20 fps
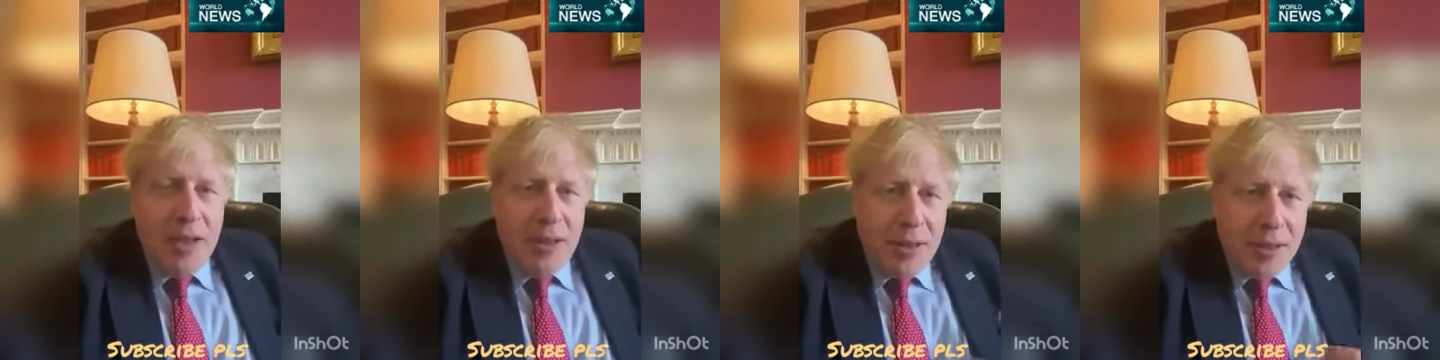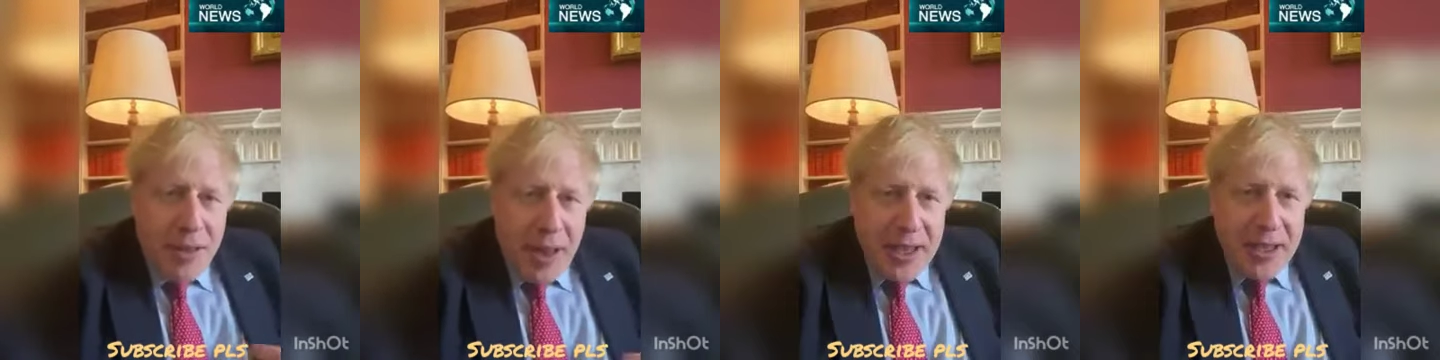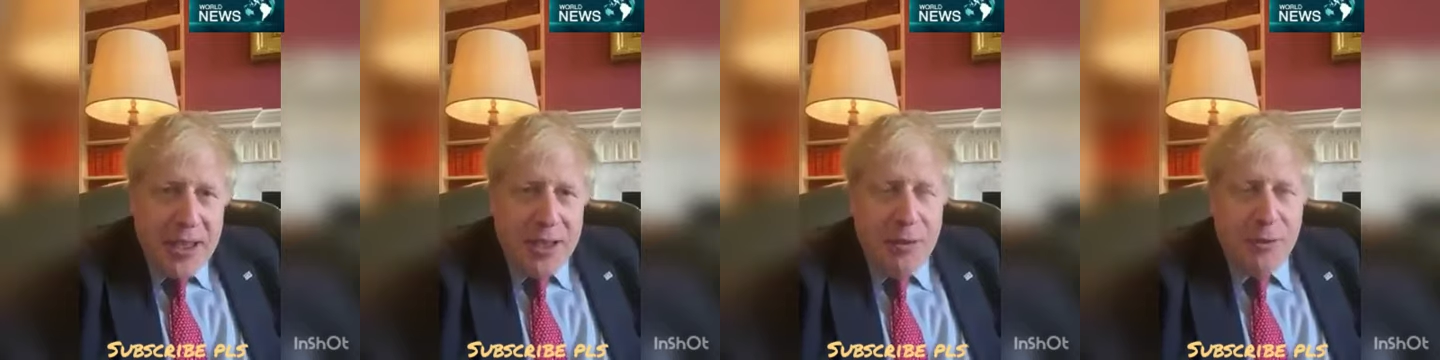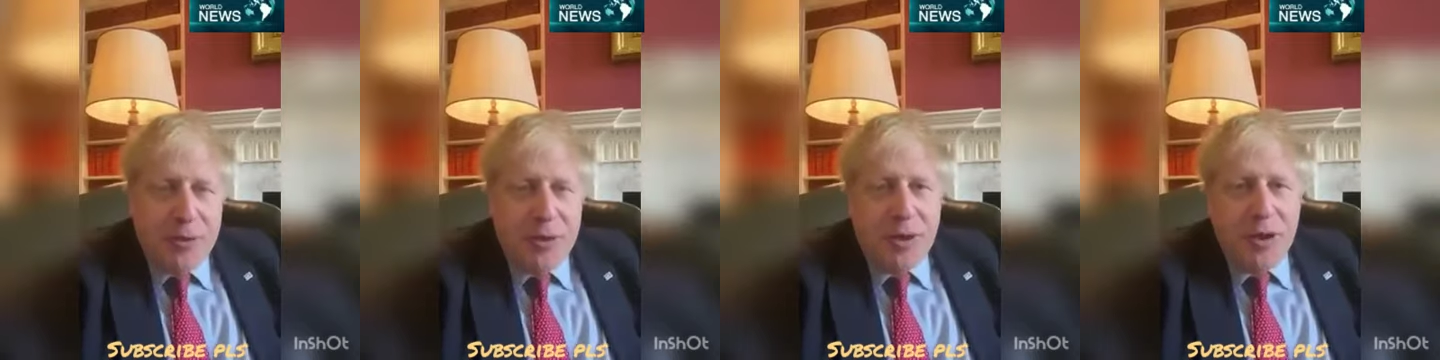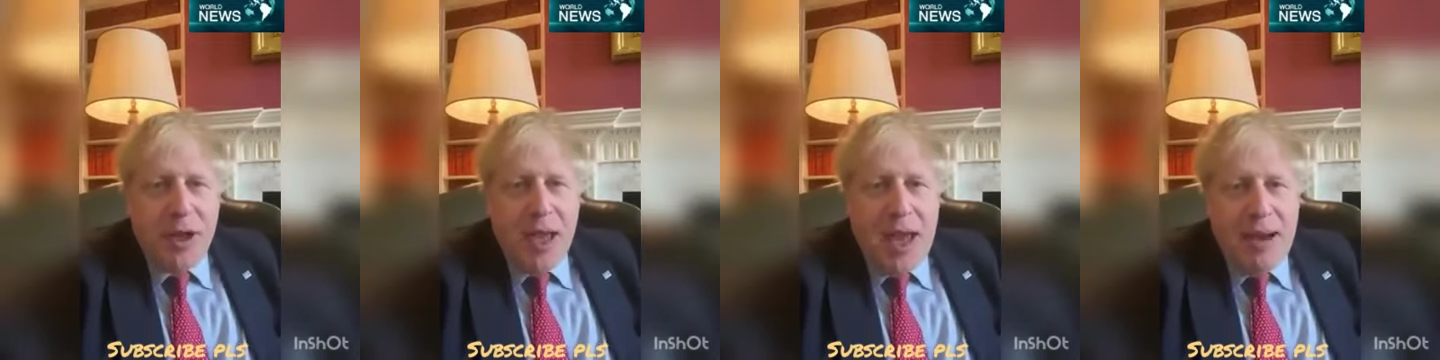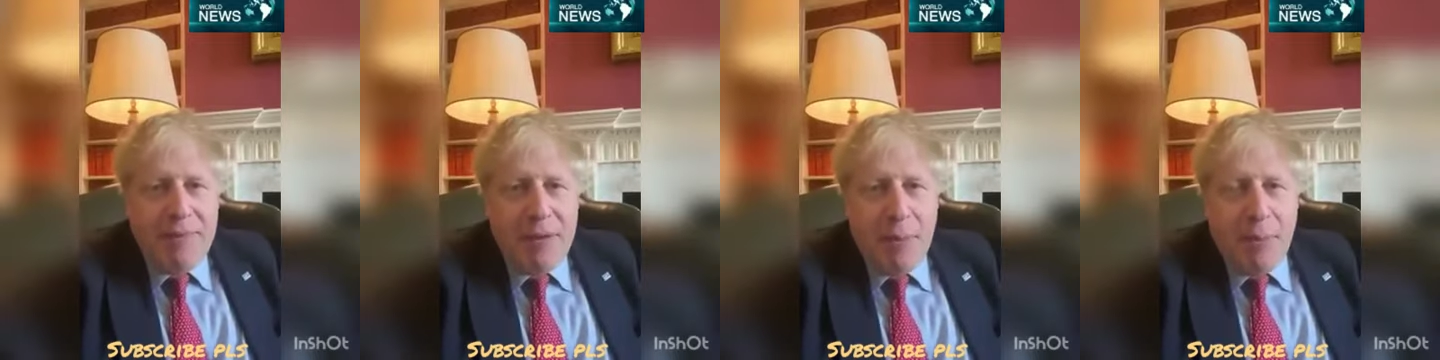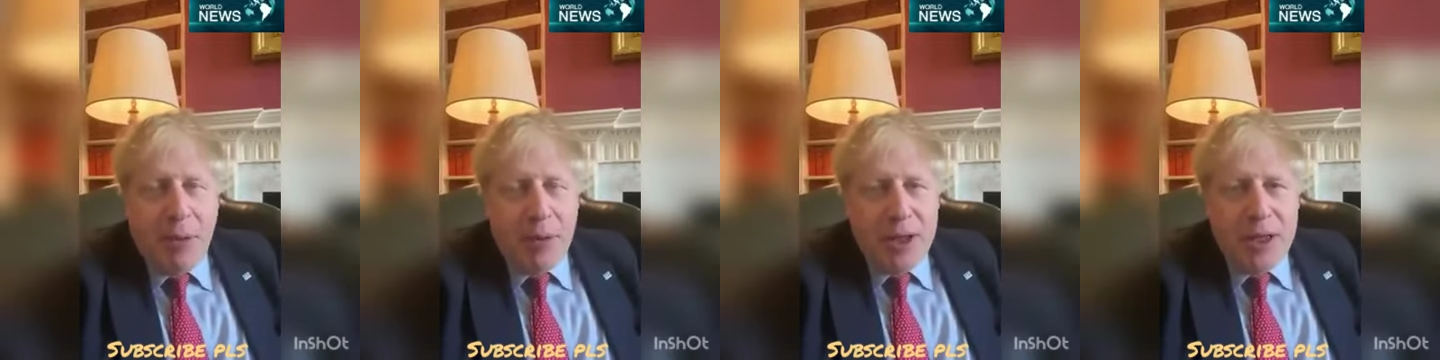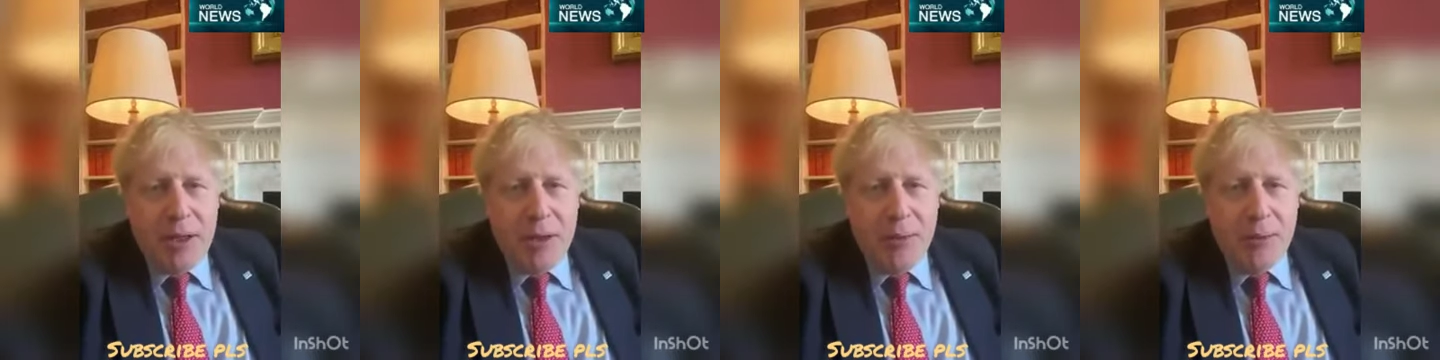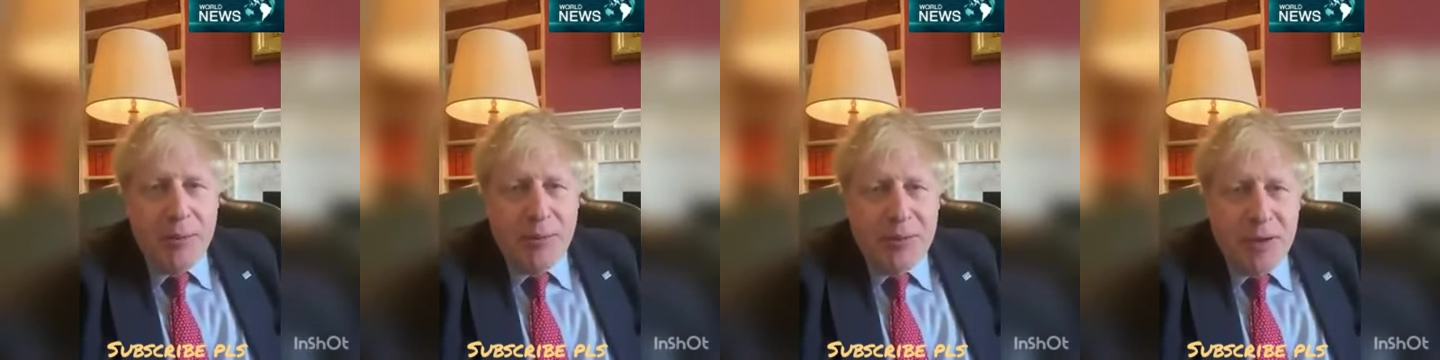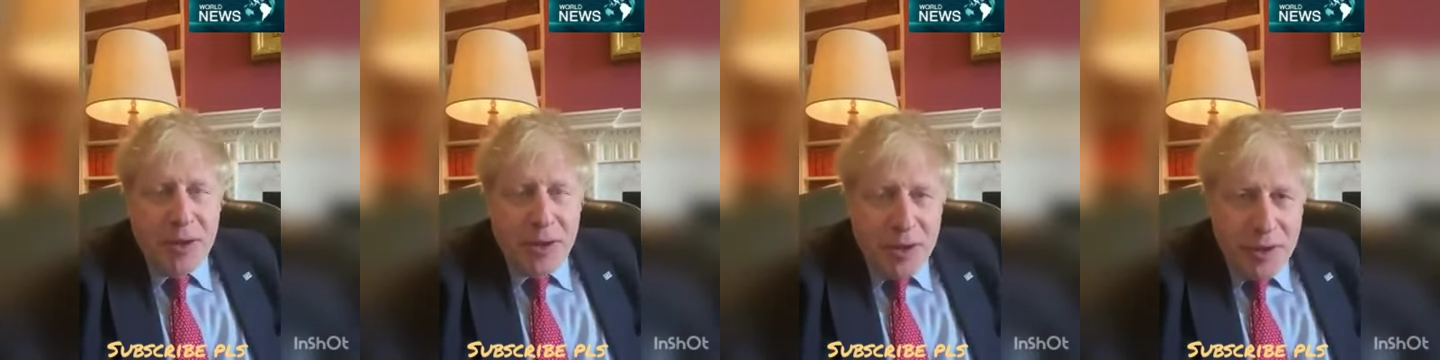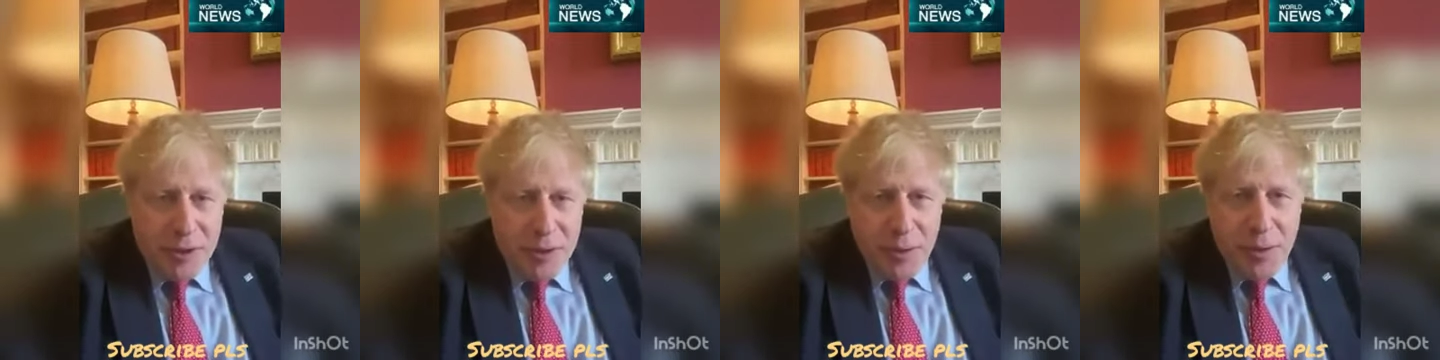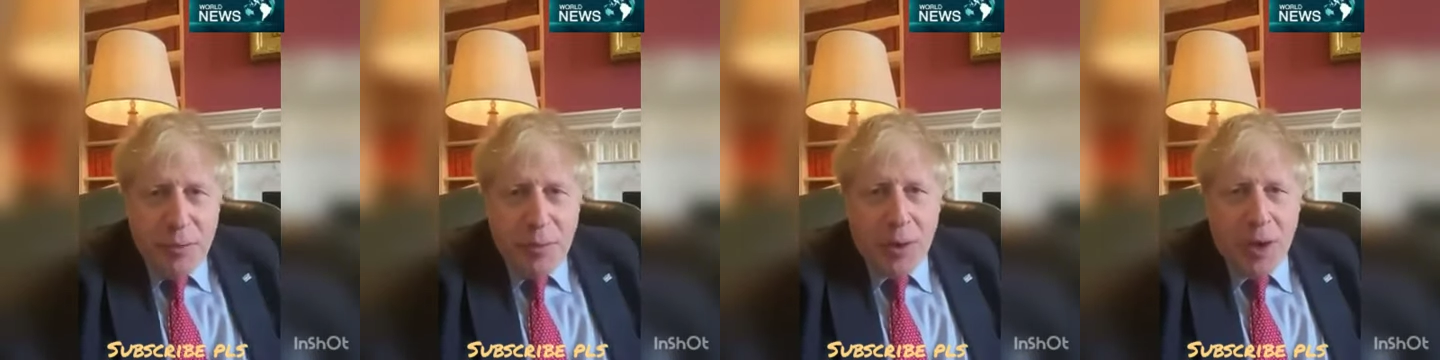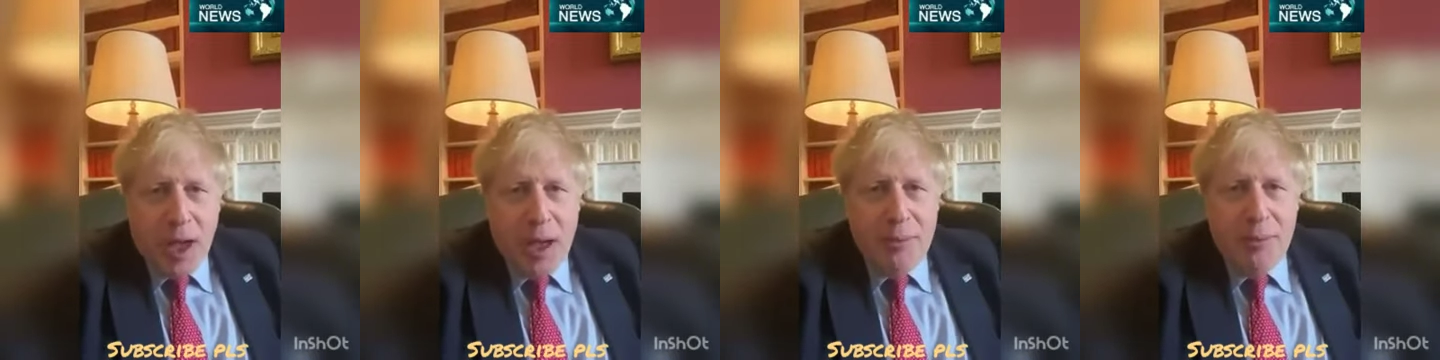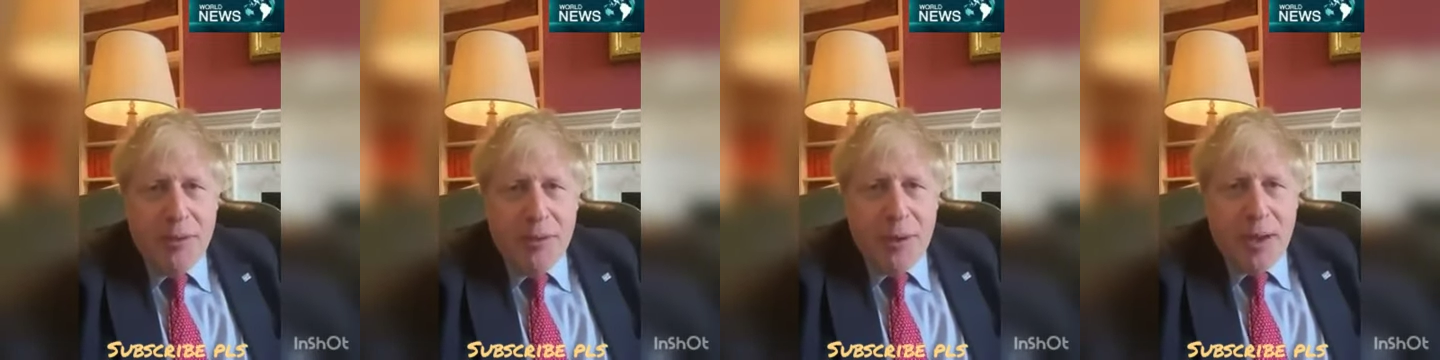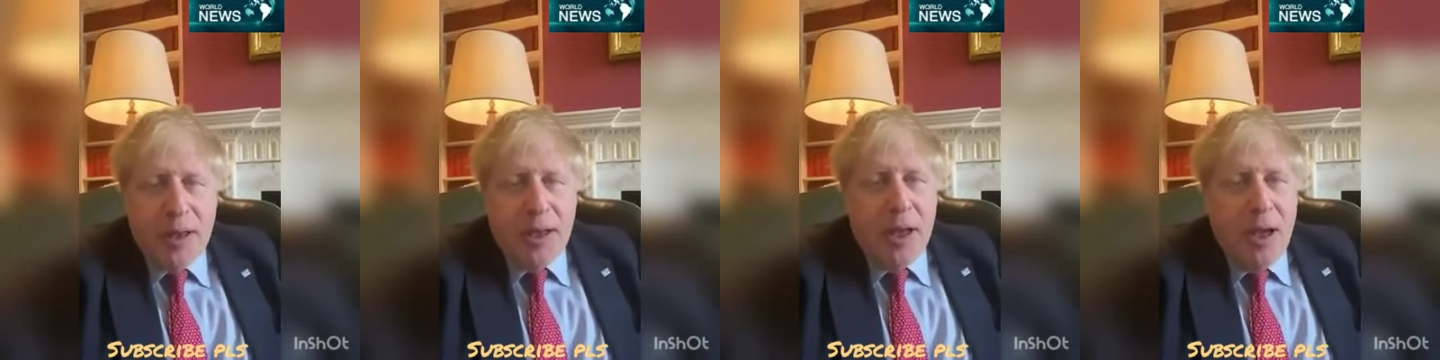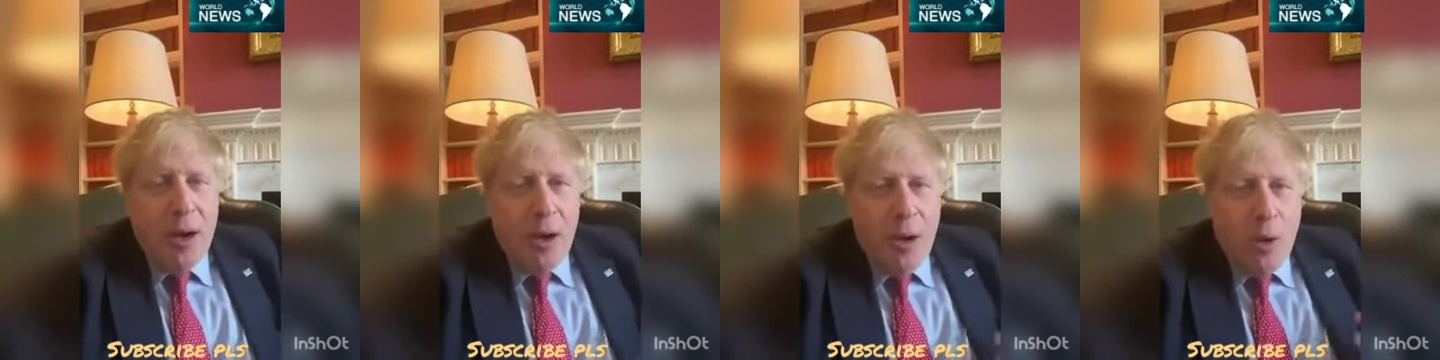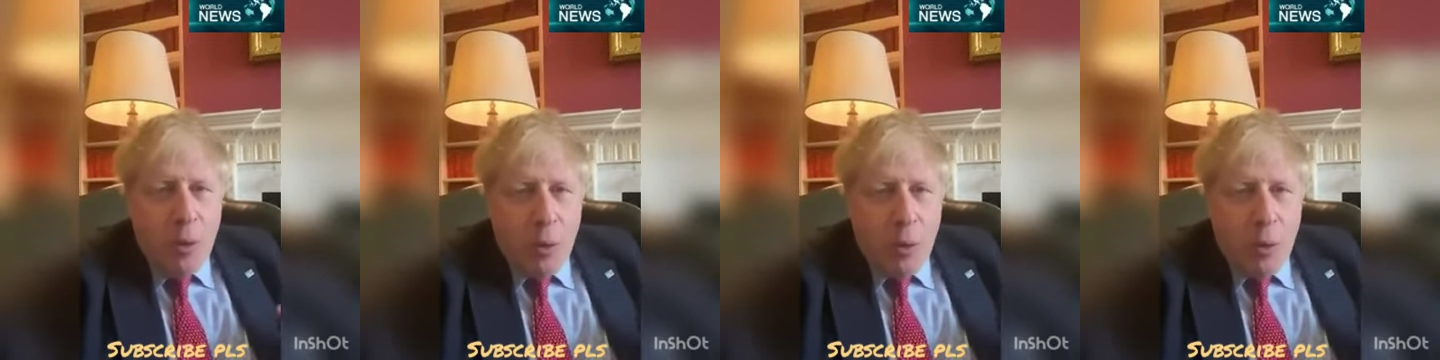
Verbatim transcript: thank you to everybody who's doing what I'm doing,